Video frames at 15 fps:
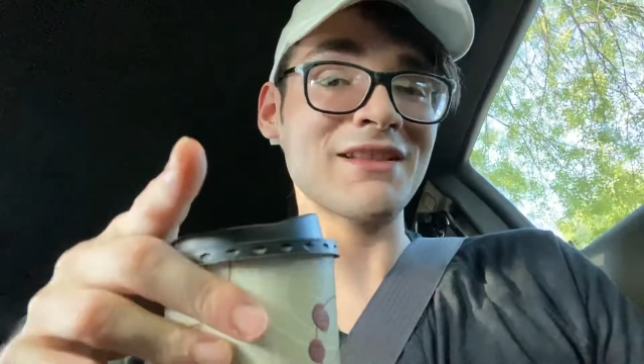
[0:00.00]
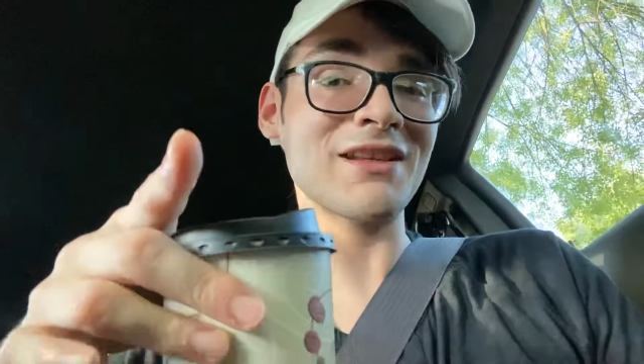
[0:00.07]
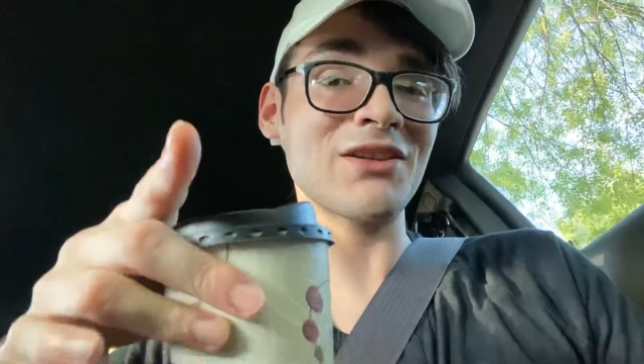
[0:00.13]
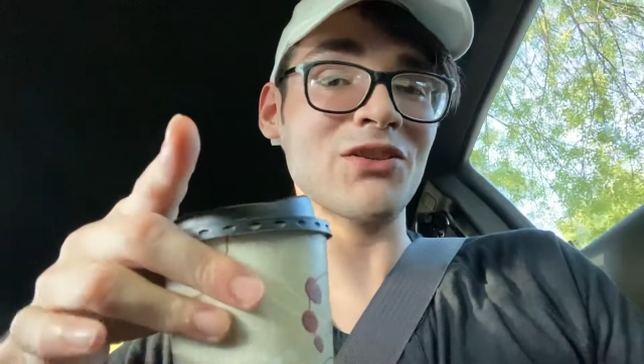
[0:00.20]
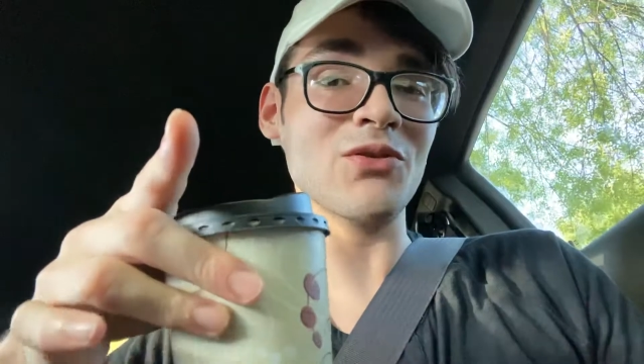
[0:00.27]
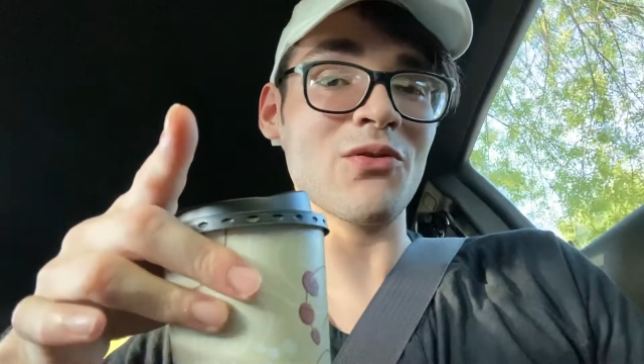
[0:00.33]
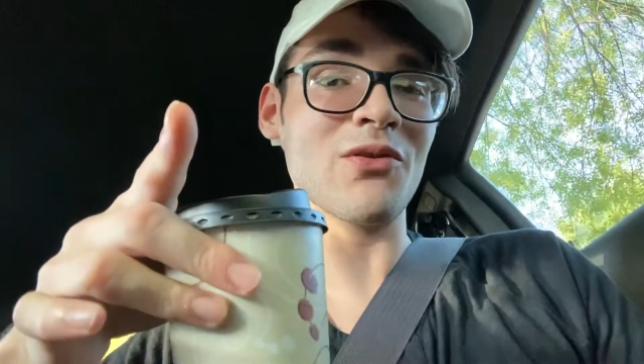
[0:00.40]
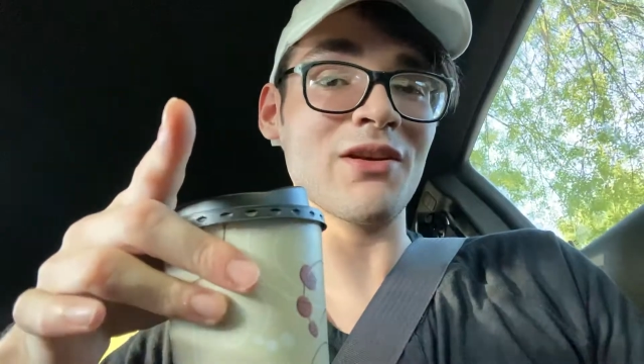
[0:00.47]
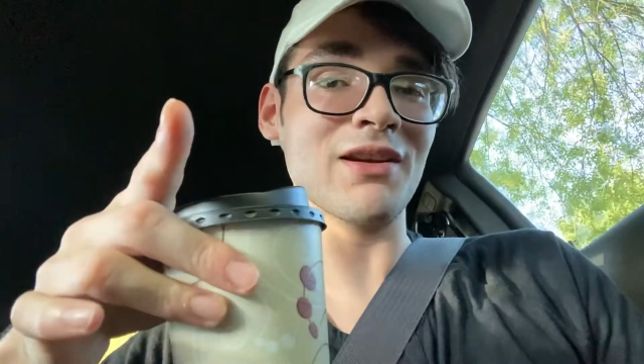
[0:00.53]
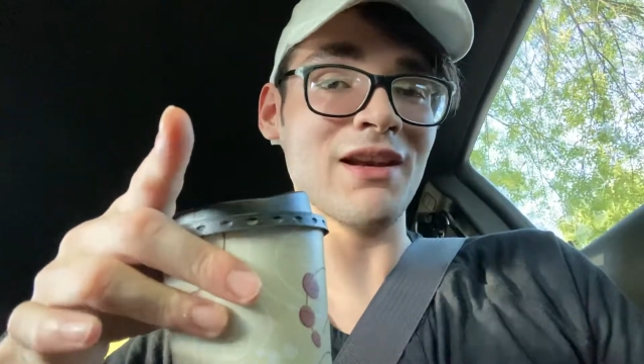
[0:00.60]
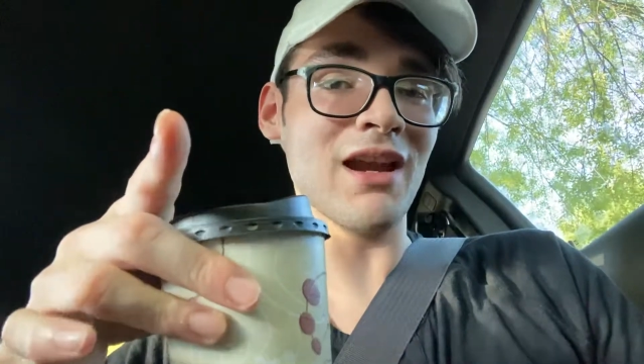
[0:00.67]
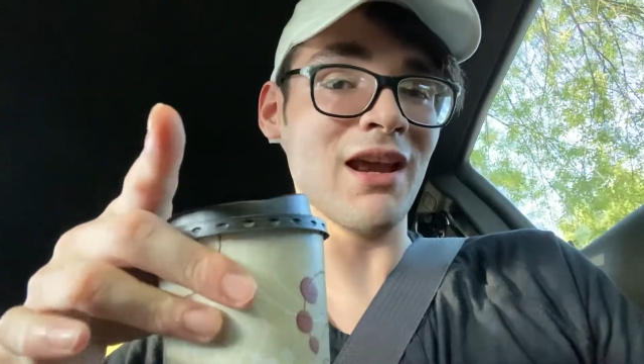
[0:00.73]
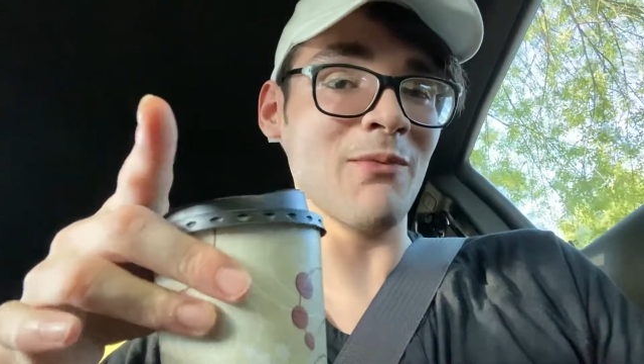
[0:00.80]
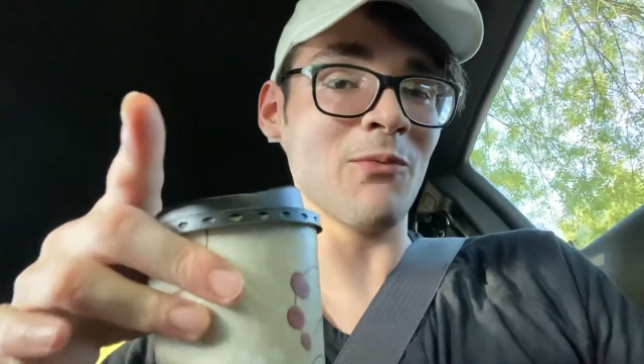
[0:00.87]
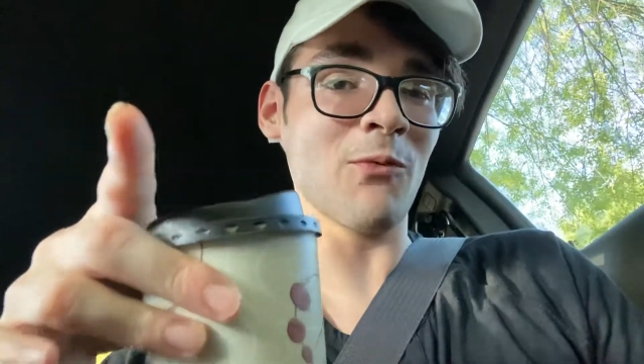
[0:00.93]
said your
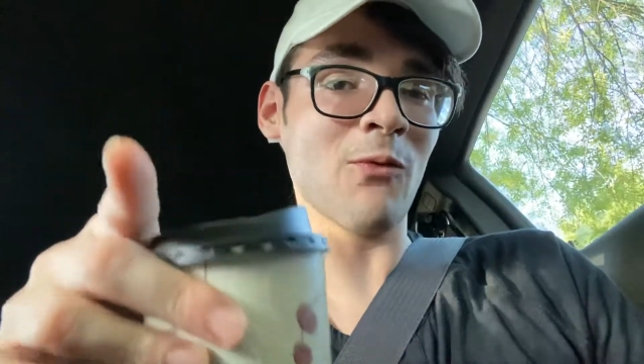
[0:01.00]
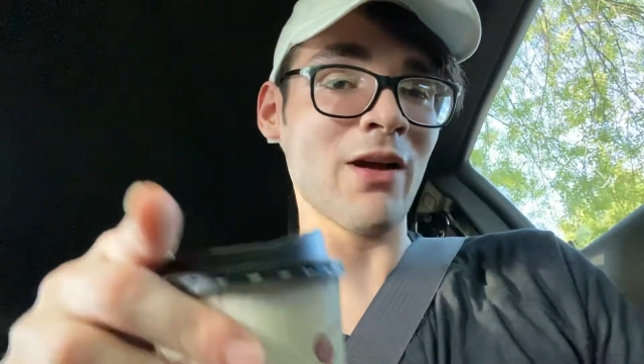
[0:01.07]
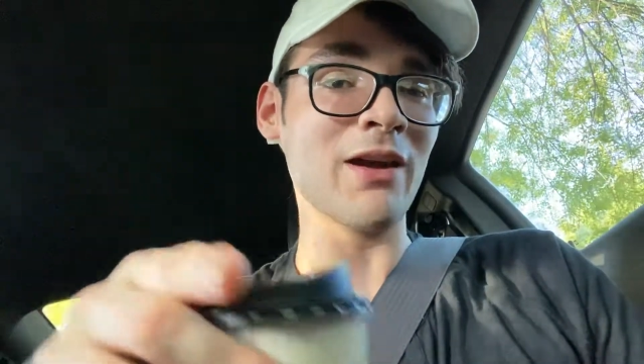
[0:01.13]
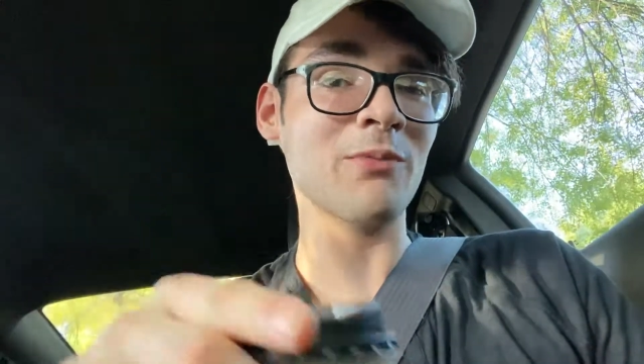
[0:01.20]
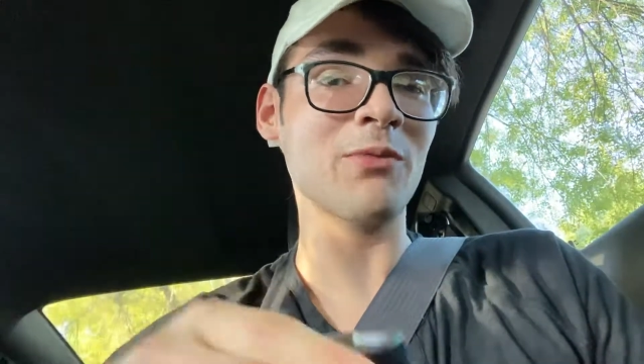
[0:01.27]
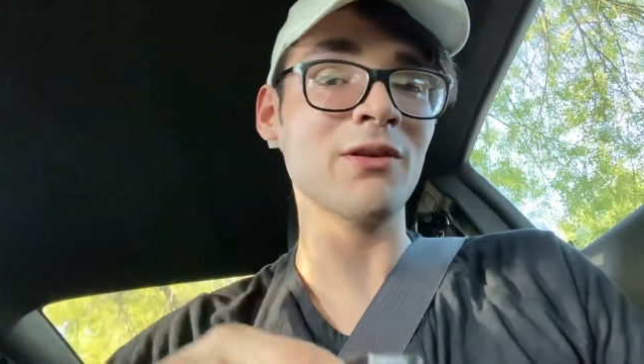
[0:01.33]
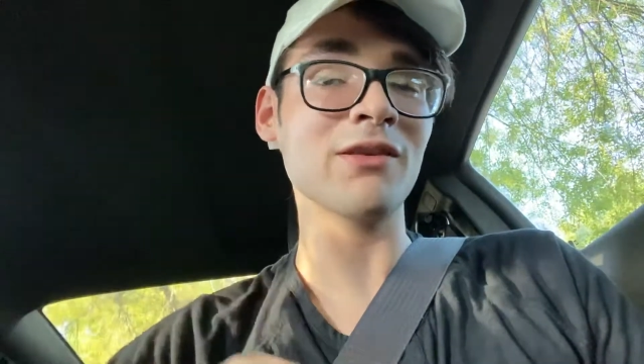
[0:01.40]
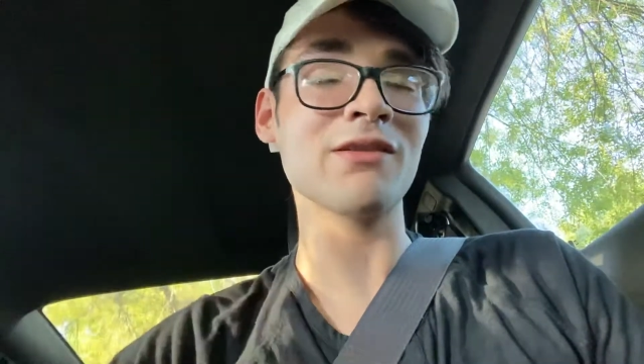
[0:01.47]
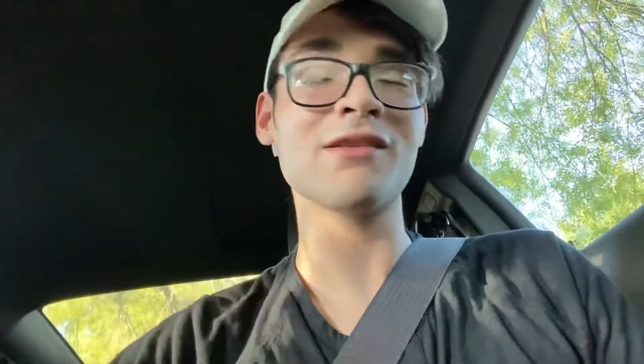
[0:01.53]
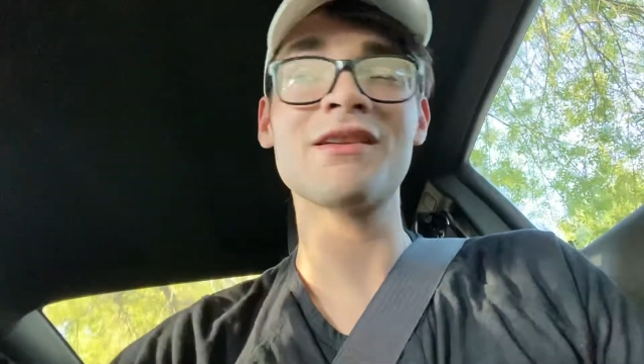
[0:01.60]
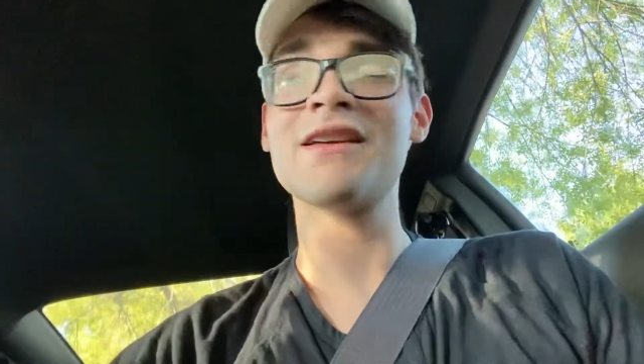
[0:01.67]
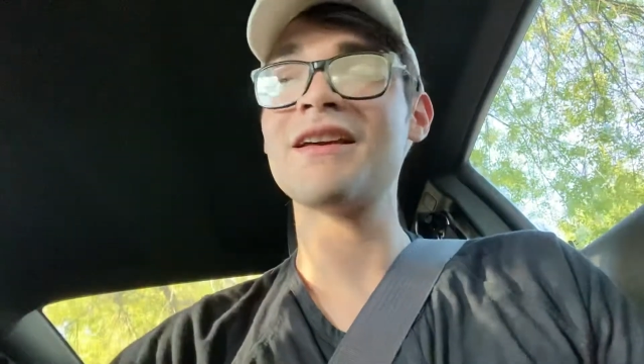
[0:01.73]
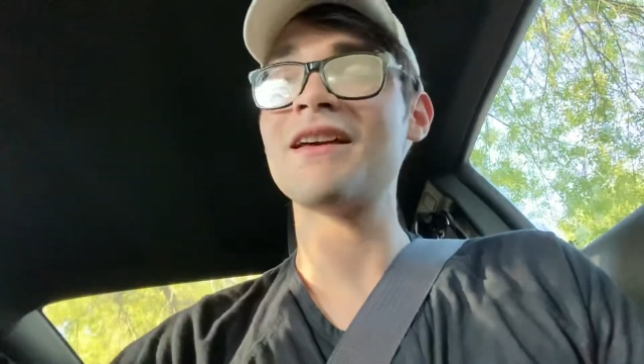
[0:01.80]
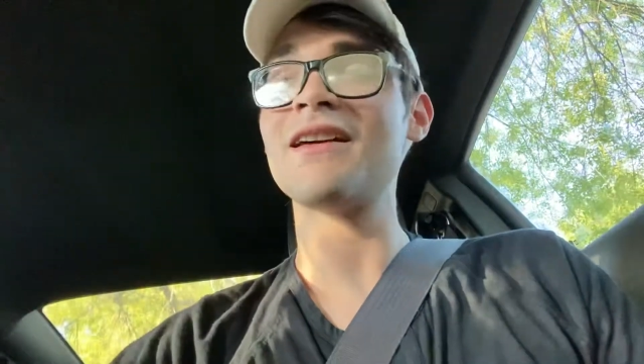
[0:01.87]
name right brother